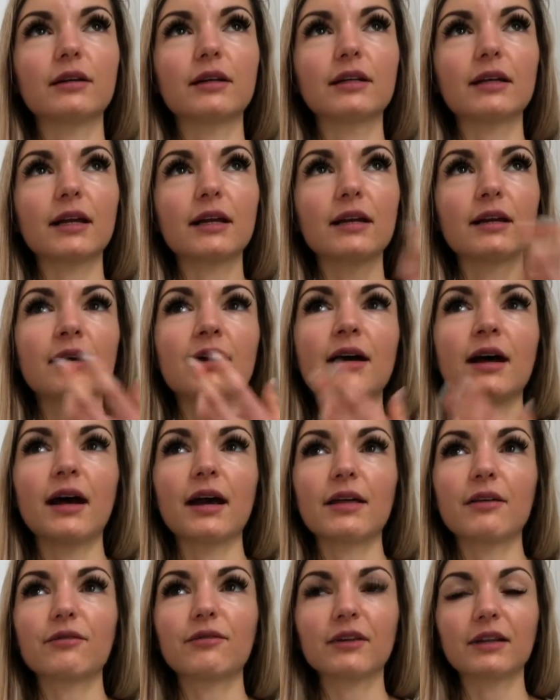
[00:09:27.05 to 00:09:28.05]
And then
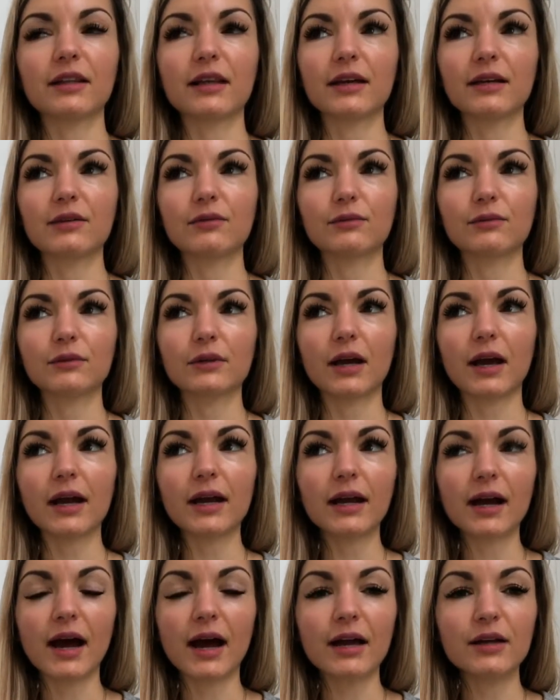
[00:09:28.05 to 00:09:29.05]
I feel like
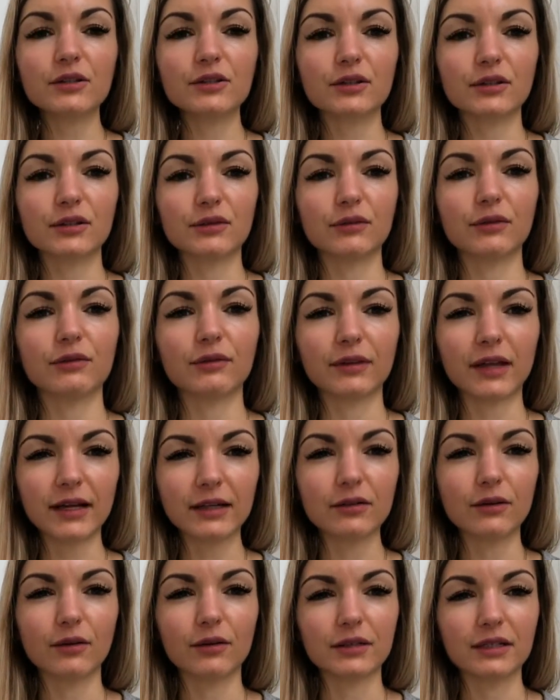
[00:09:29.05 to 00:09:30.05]
I can't just
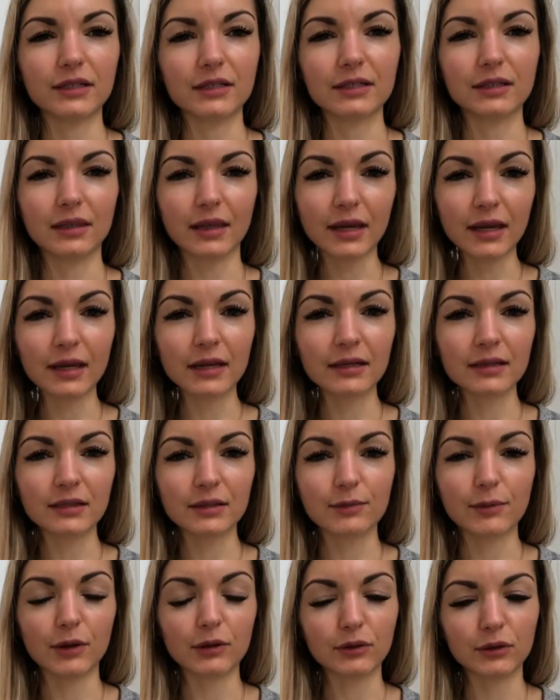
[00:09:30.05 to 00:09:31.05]
reflect on these things
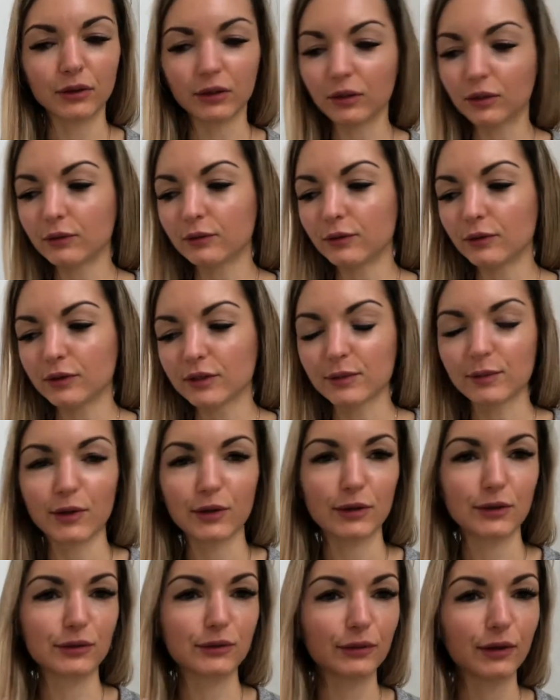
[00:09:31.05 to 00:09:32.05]
about the universe,
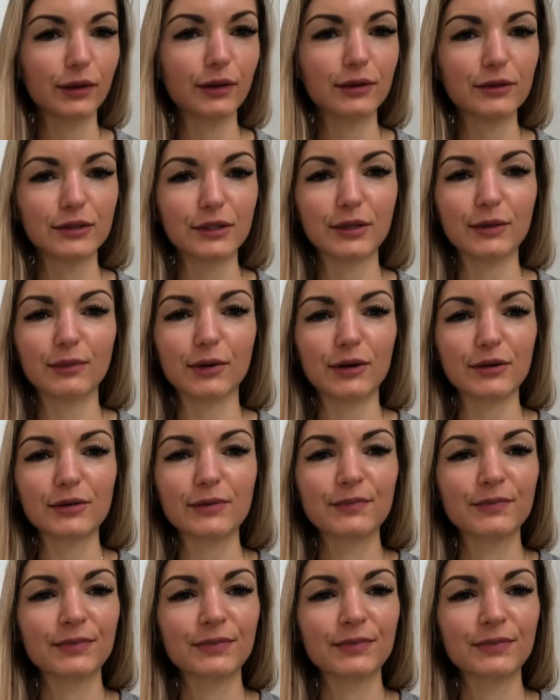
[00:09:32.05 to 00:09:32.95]
about astrology, about